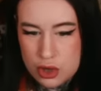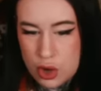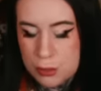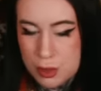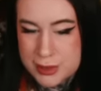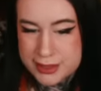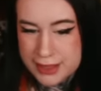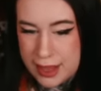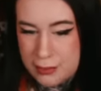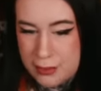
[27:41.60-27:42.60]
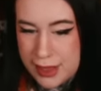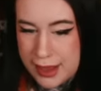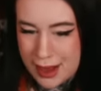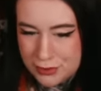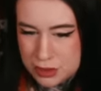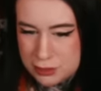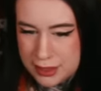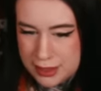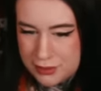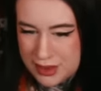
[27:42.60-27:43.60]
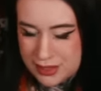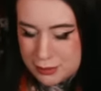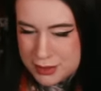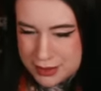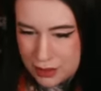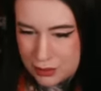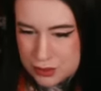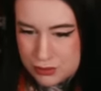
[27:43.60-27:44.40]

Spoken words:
Not promise them they have to believe in themselves,